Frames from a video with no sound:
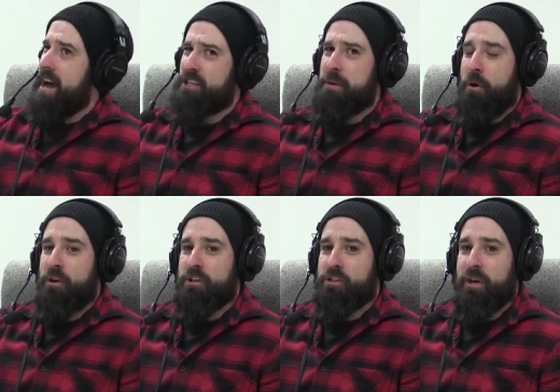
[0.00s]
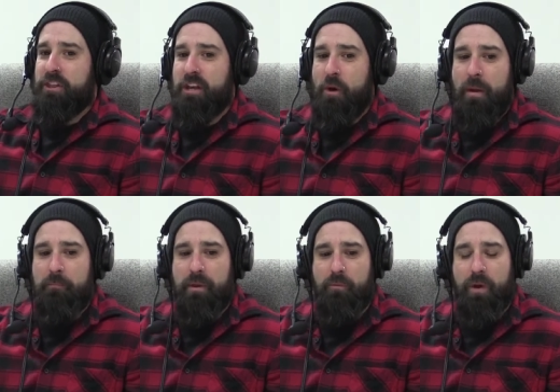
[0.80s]
Perkins, who I think I
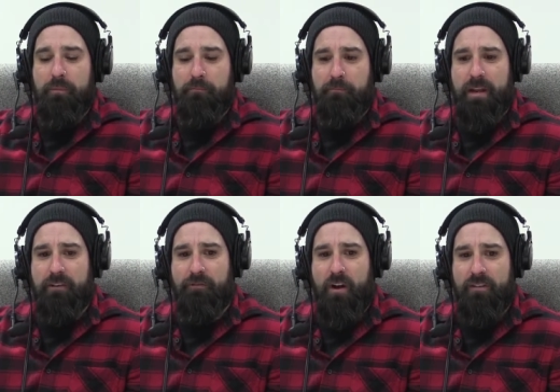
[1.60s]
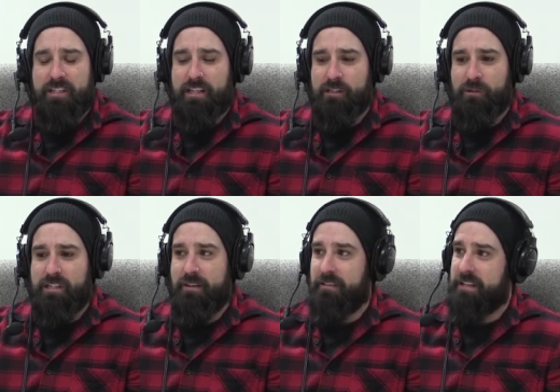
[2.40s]
went pick 5, 6, or
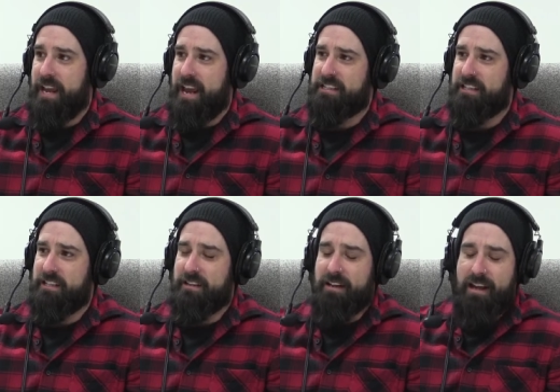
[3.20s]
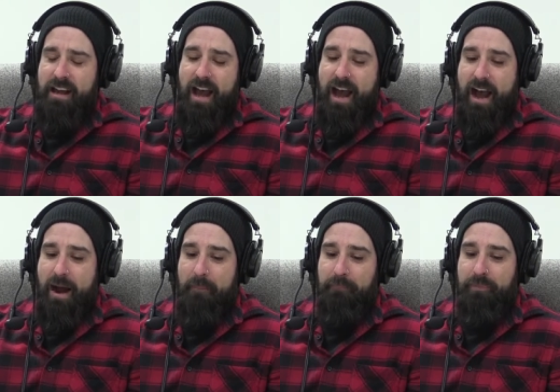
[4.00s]
7 to Essendon.
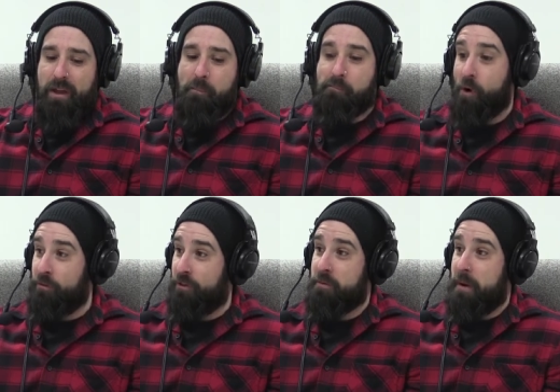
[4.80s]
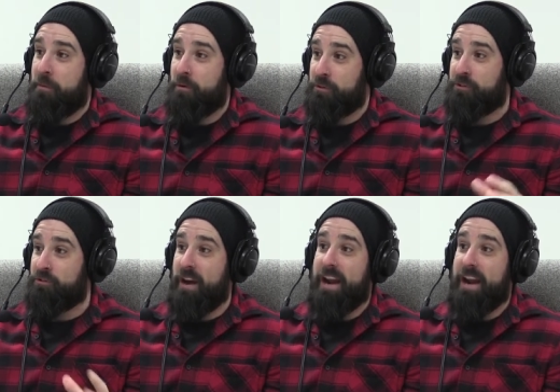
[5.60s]
Both of them I pulled straight out of the